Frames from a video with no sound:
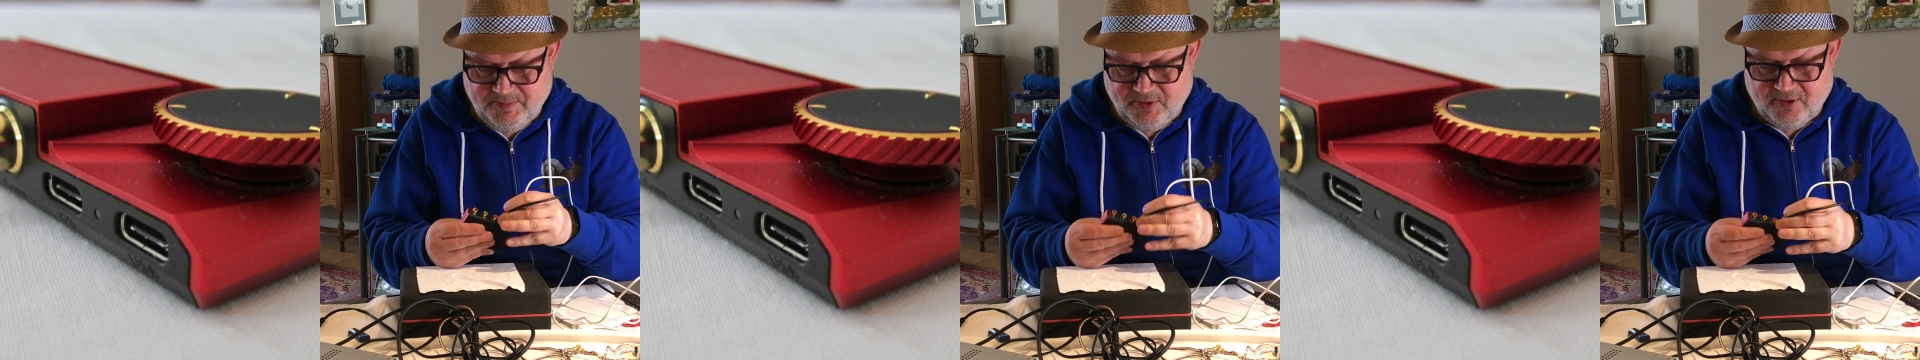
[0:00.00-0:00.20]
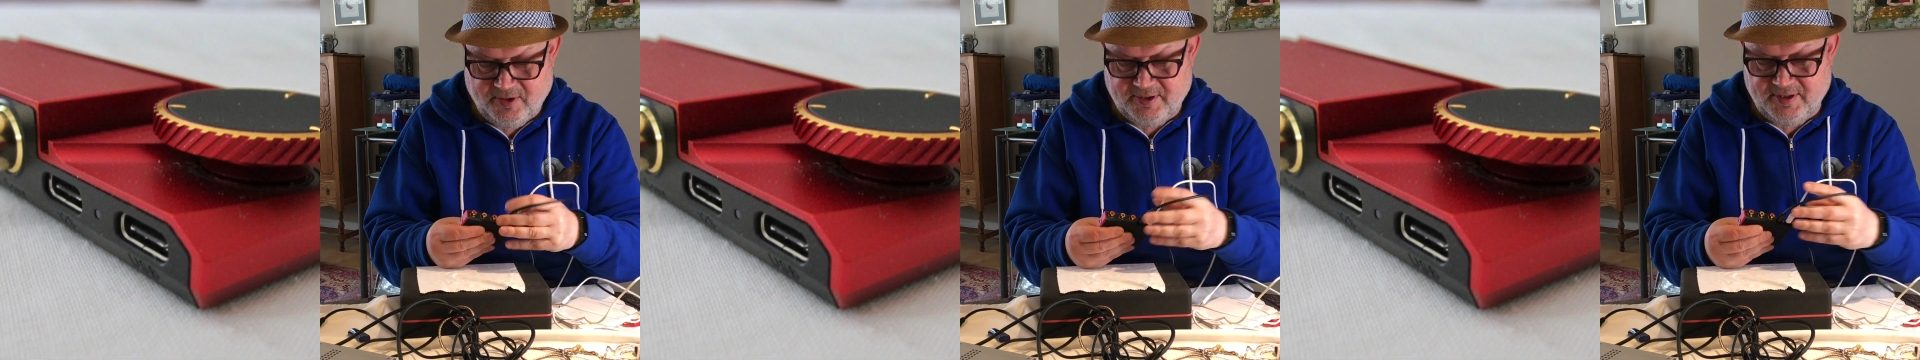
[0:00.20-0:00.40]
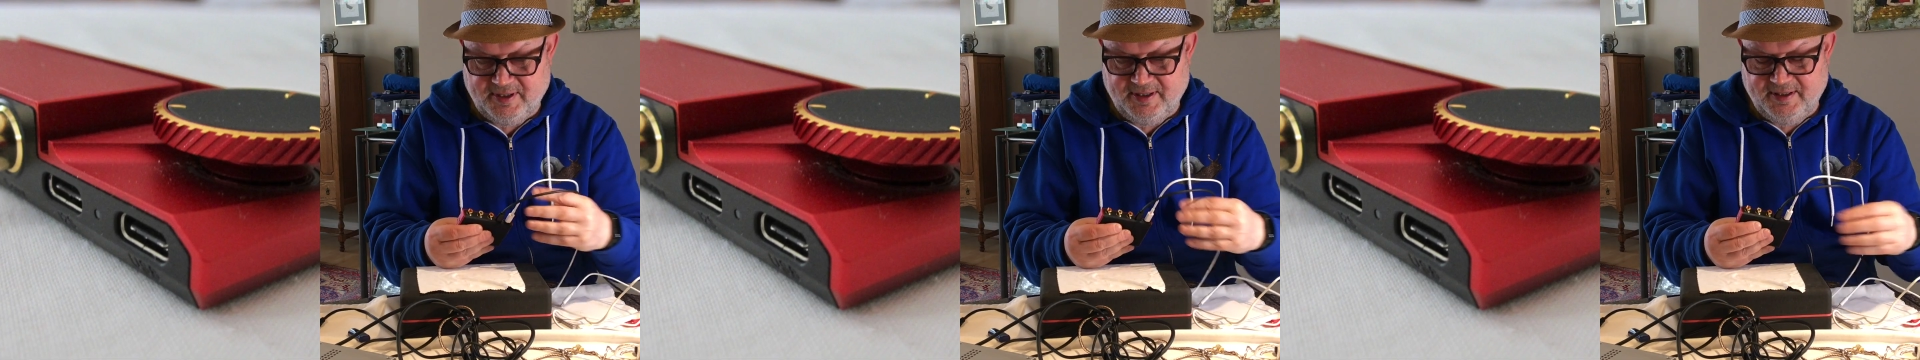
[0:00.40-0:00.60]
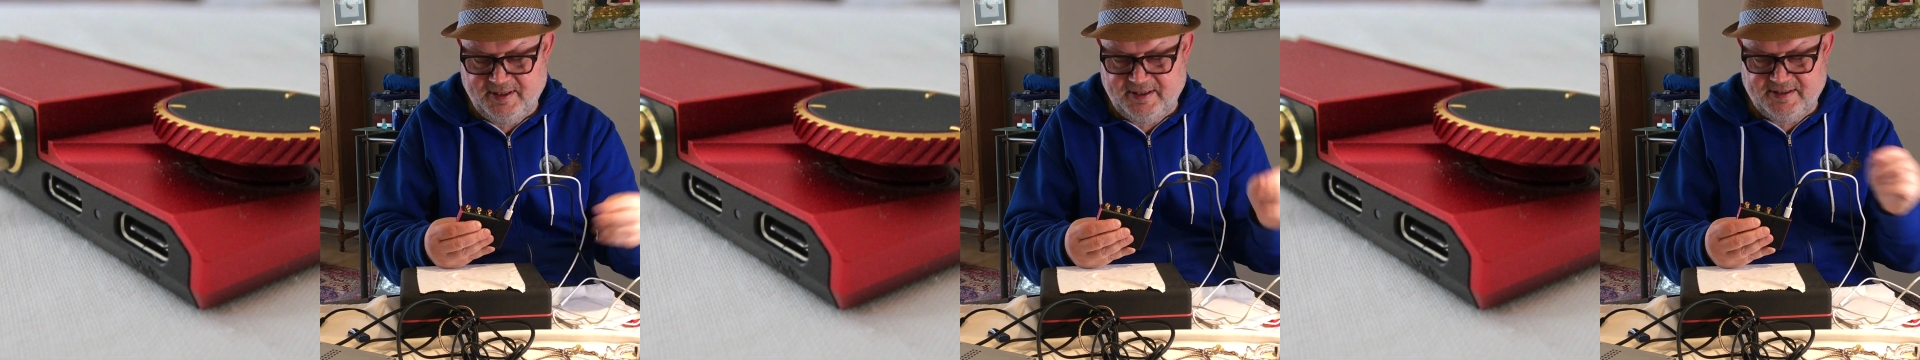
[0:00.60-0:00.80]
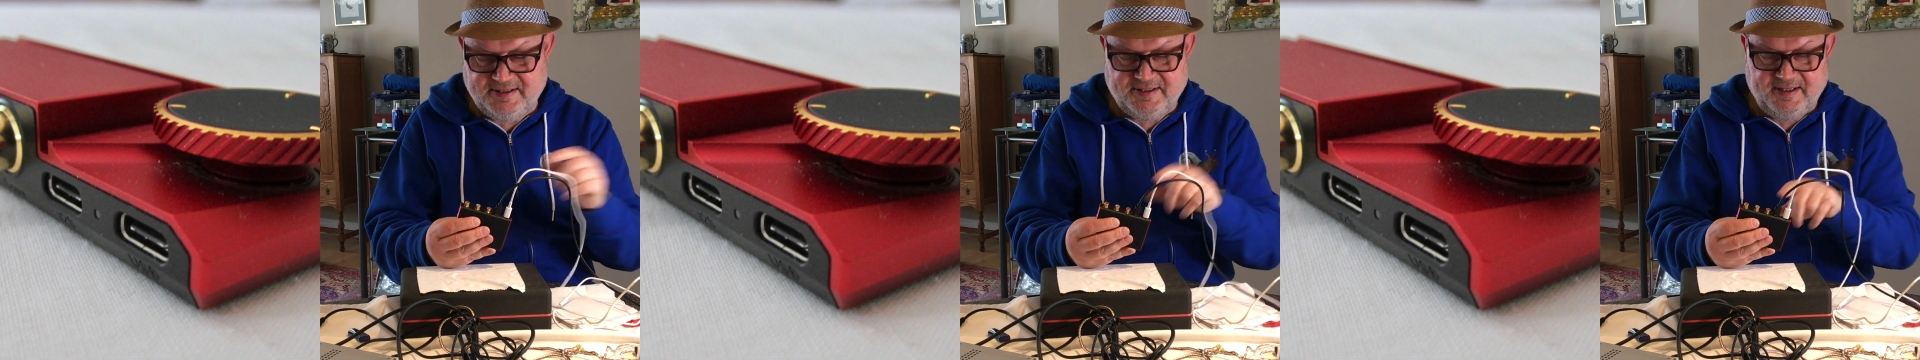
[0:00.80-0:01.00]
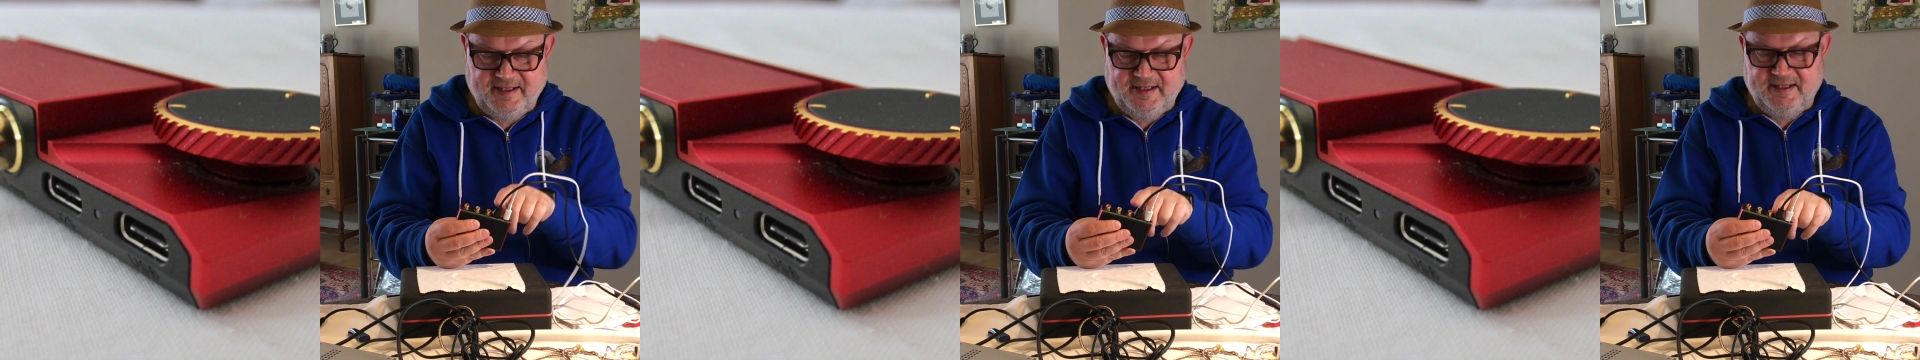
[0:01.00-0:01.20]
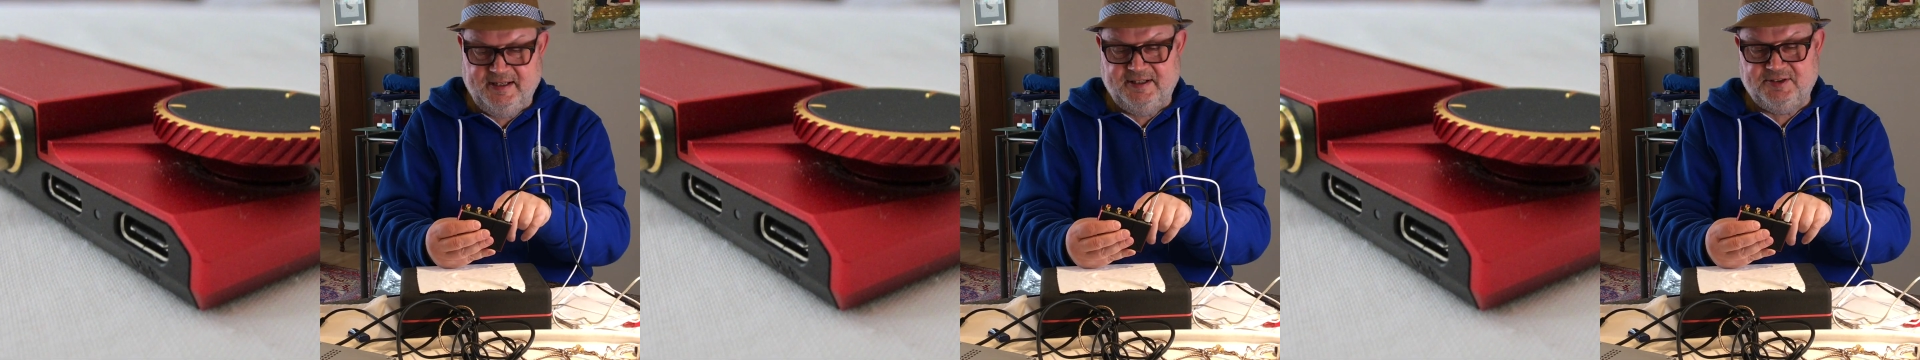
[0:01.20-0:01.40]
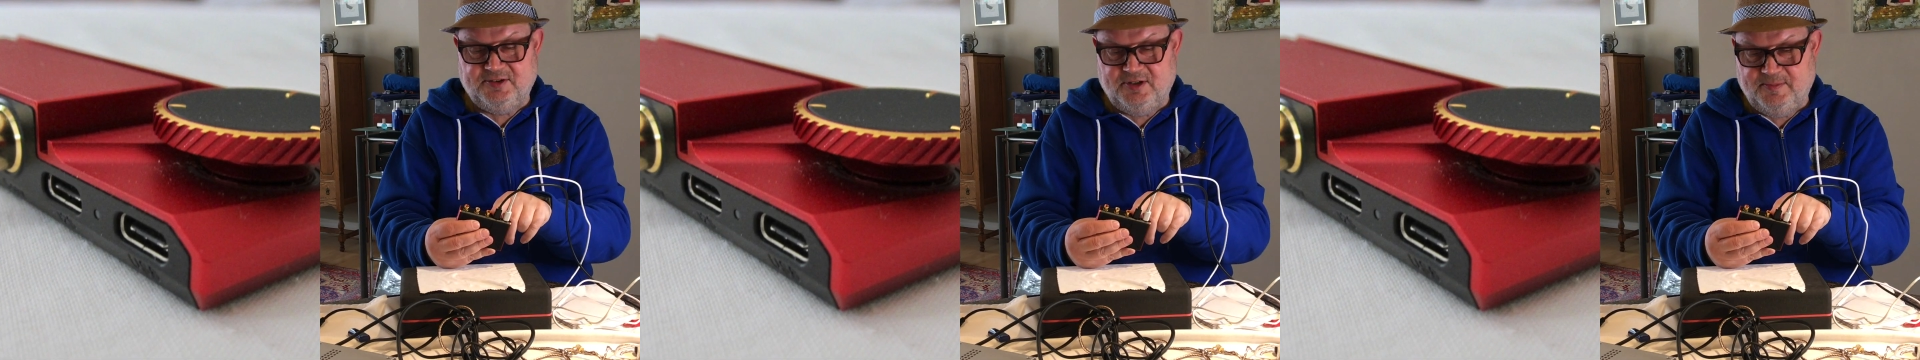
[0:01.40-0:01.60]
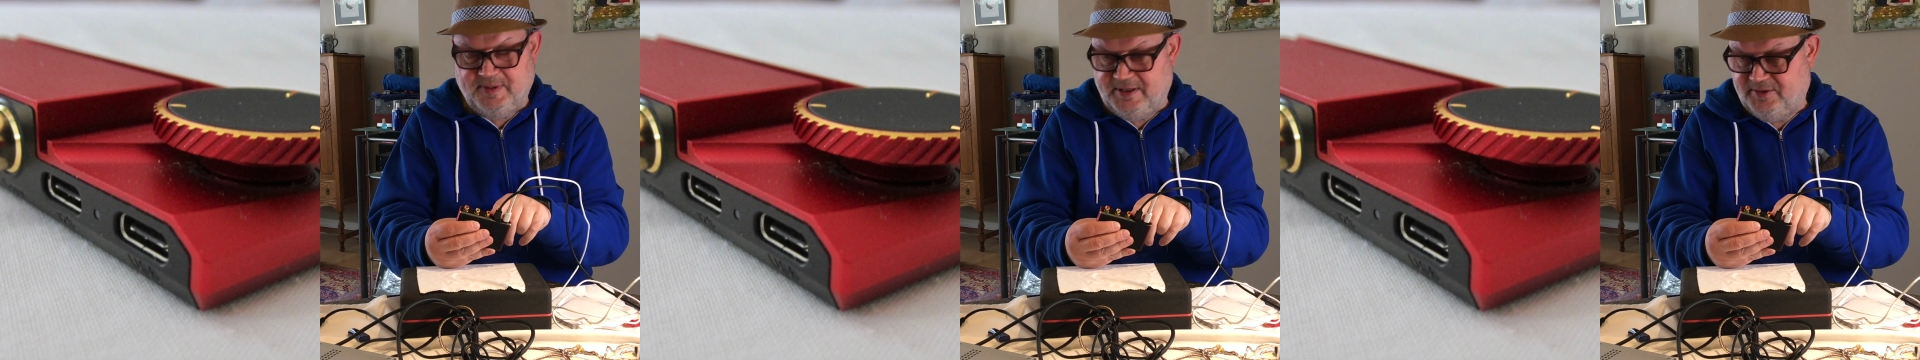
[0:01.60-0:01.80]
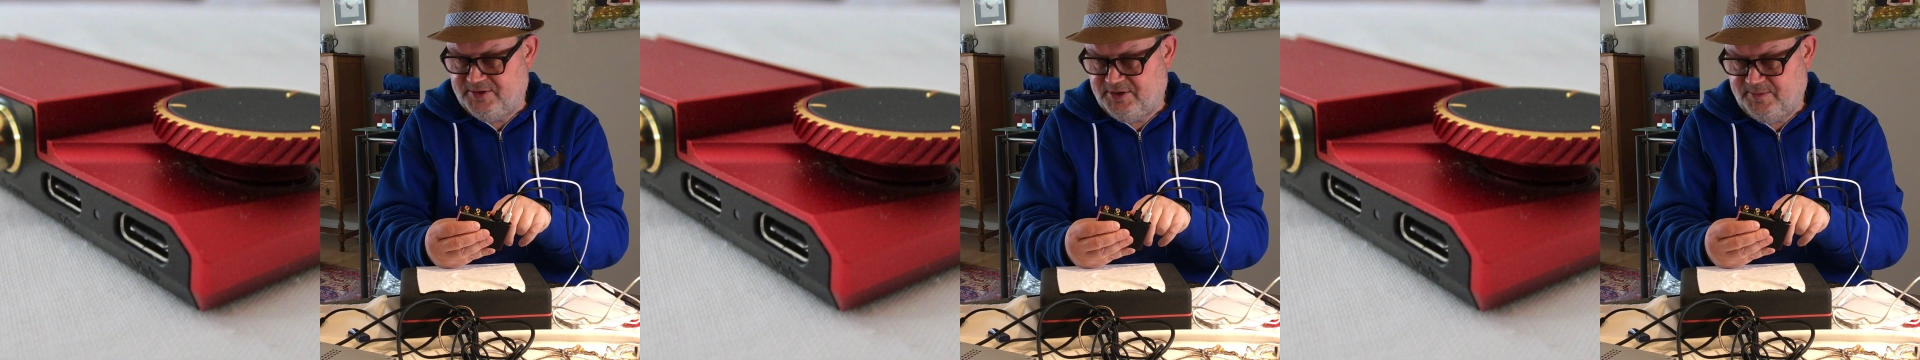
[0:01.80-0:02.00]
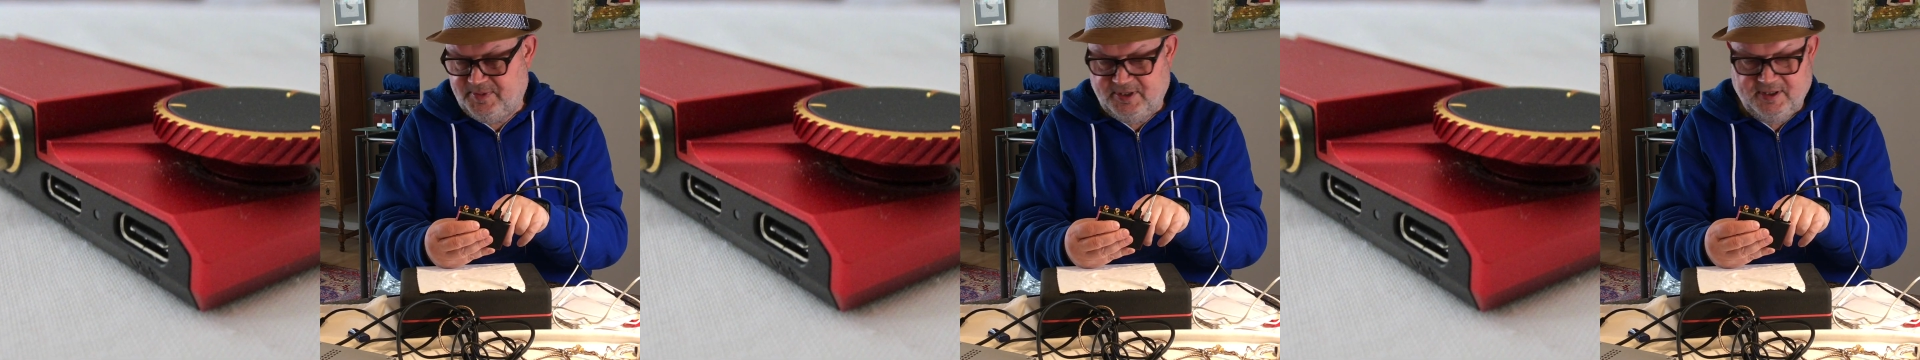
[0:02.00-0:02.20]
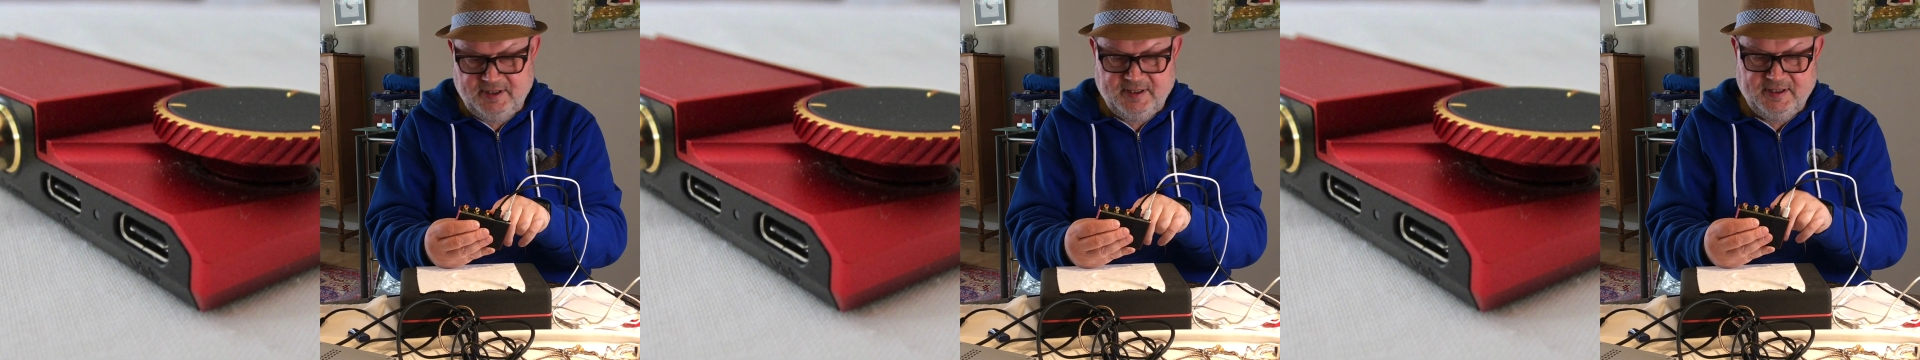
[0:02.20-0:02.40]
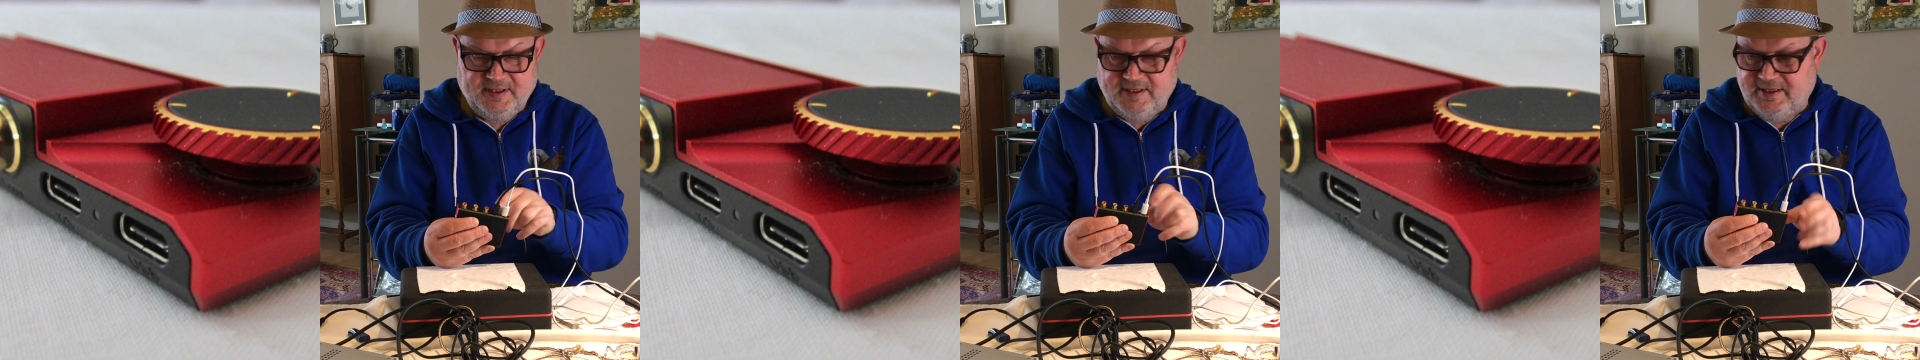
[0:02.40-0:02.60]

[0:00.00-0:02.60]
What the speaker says: port, and that's an external power supply.